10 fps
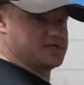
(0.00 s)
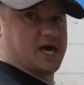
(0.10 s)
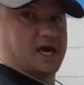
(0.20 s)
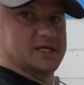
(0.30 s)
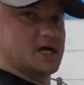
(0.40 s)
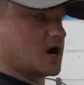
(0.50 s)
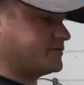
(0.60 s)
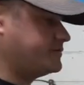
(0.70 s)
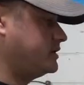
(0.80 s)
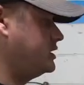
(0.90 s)
saying it's
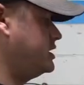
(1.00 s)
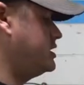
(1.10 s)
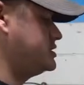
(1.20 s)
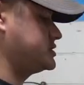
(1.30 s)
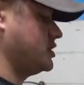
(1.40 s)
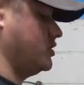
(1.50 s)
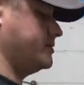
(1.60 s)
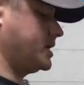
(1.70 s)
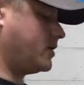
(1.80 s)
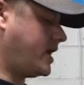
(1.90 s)
off. So I'm
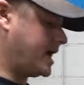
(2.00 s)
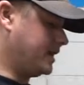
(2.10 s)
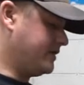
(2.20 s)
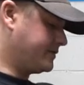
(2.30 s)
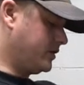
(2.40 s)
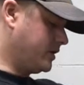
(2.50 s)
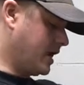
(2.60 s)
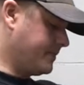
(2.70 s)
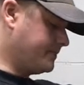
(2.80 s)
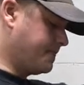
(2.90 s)
going to go ahead and lift the hood
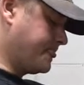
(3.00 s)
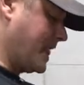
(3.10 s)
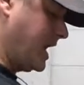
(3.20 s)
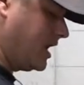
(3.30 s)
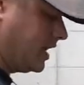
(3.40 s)
up, and